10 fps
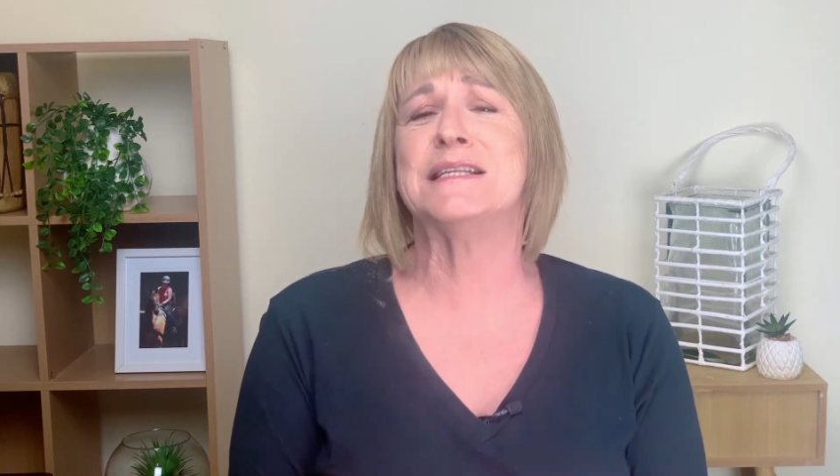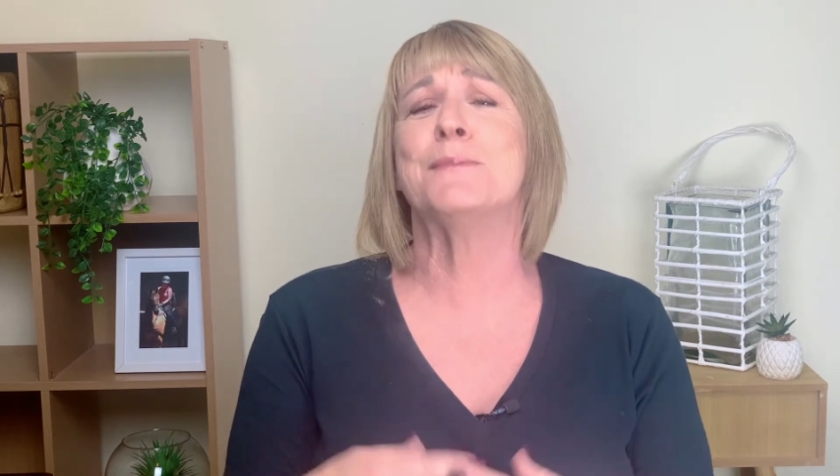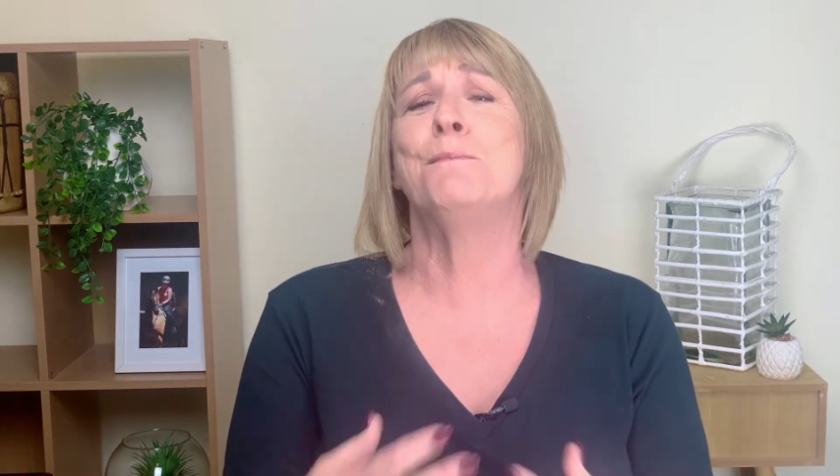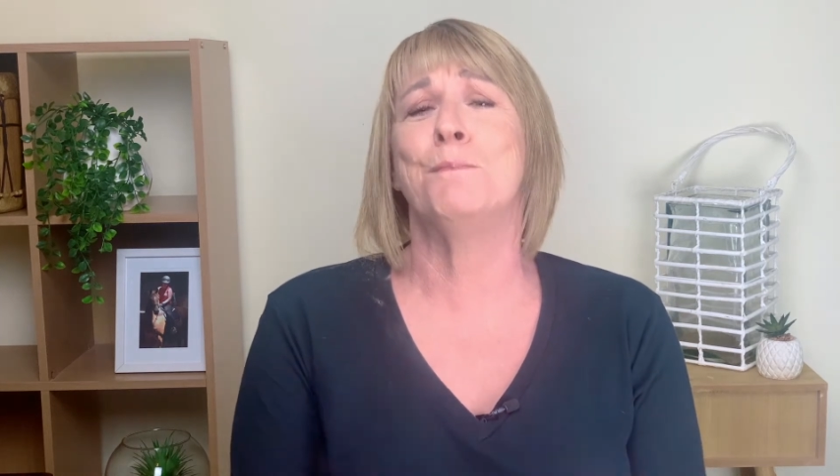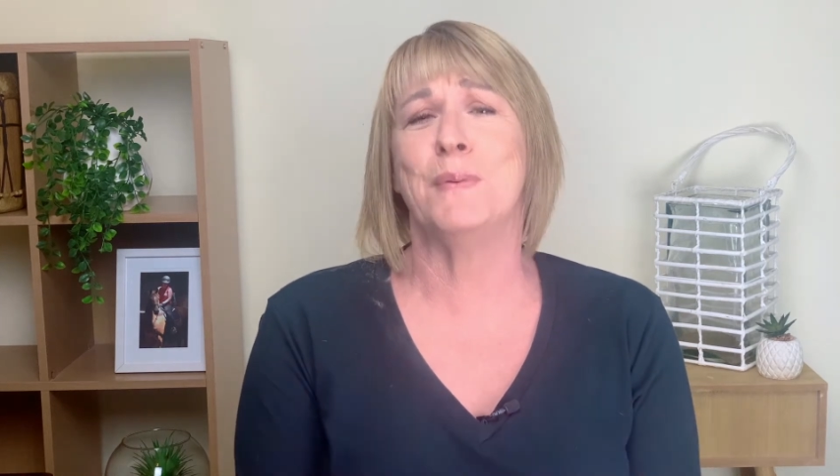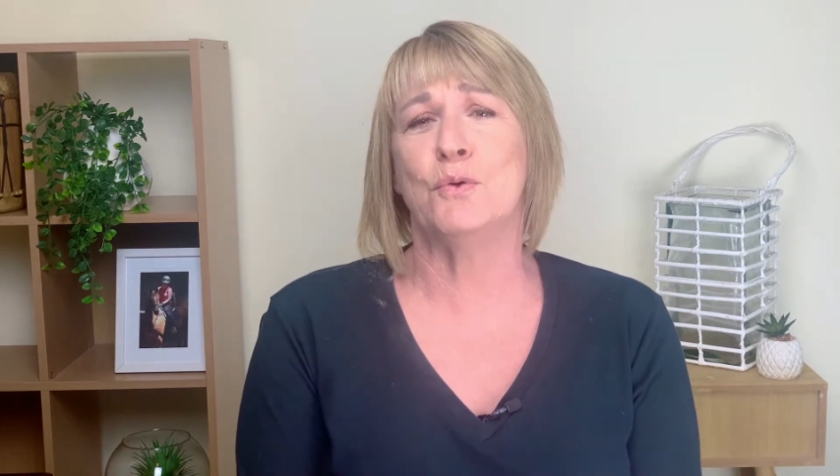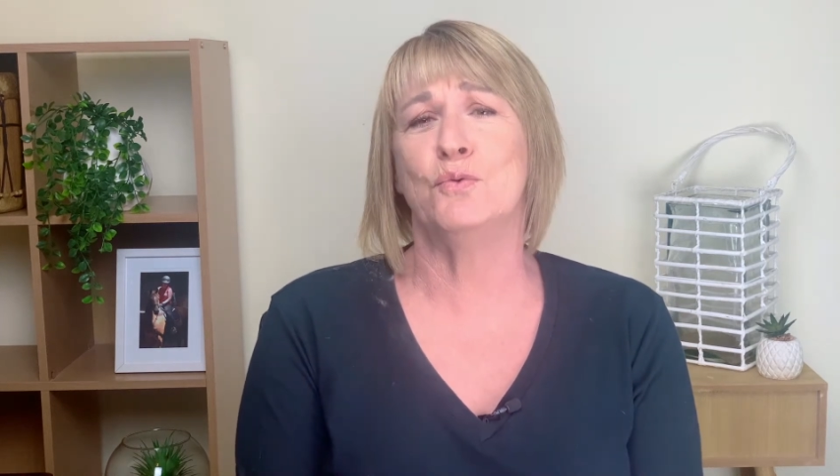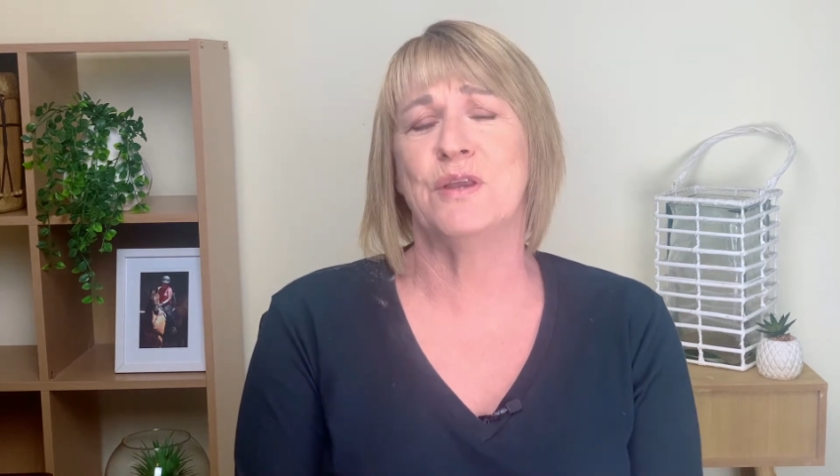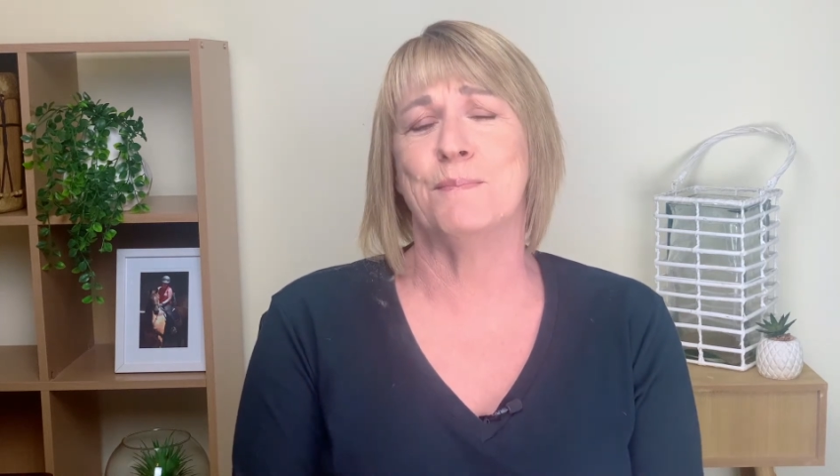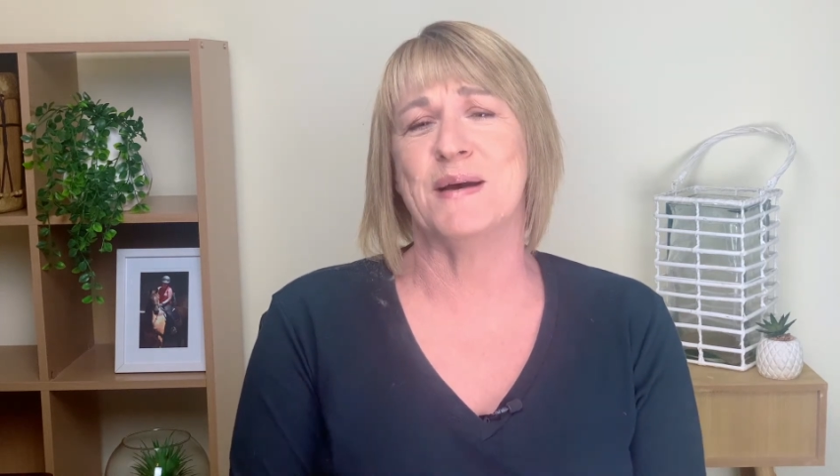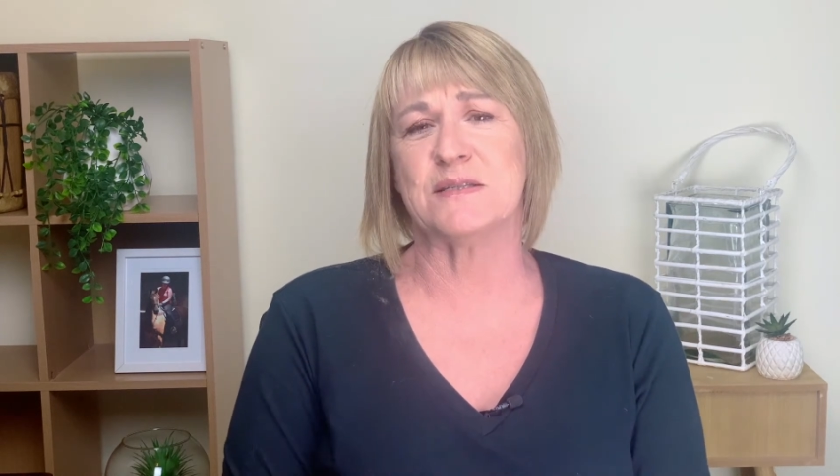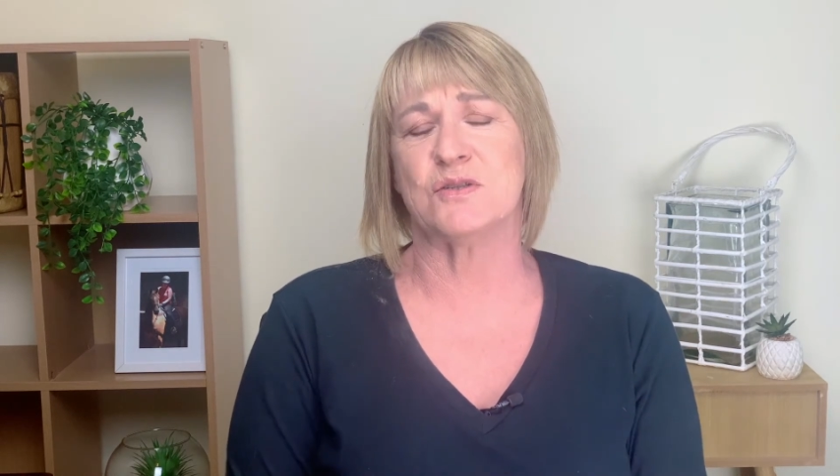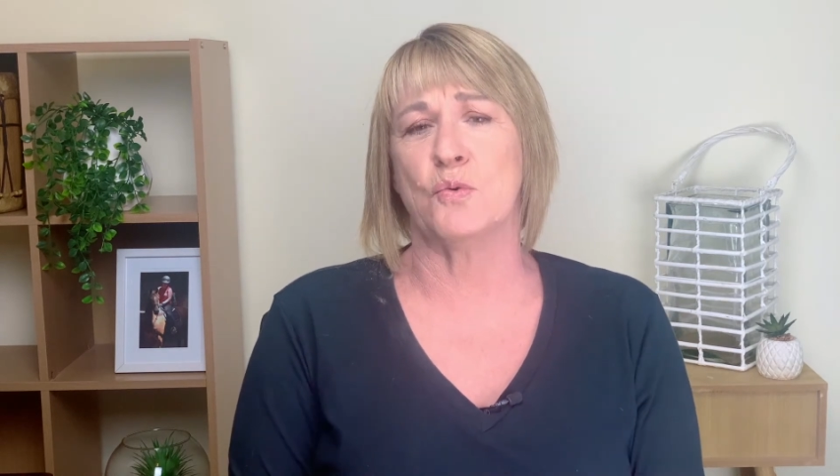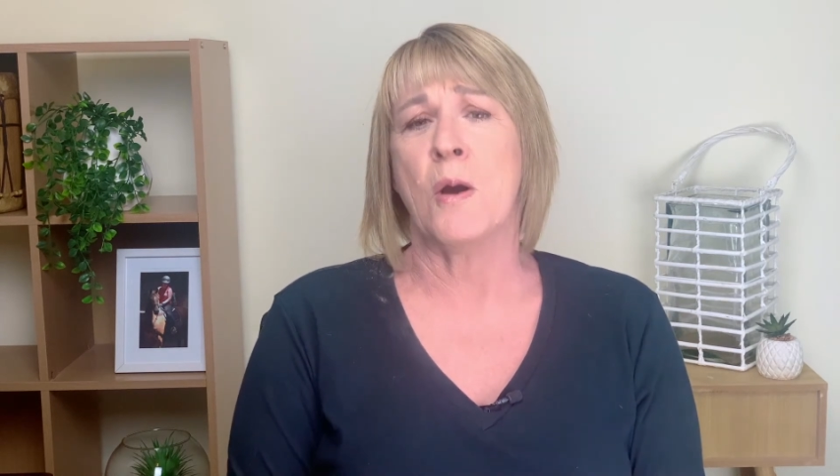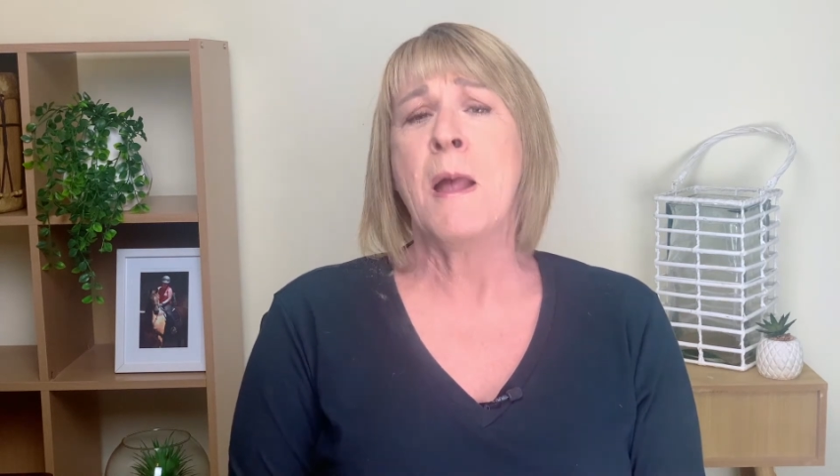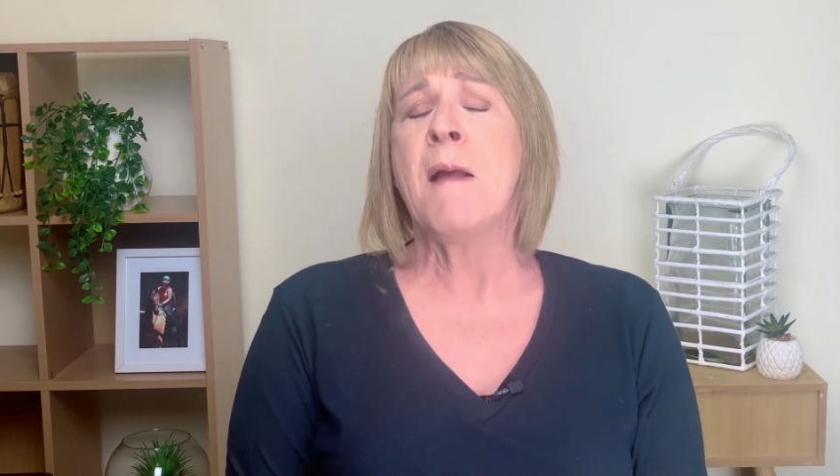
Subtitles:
to build the muscle.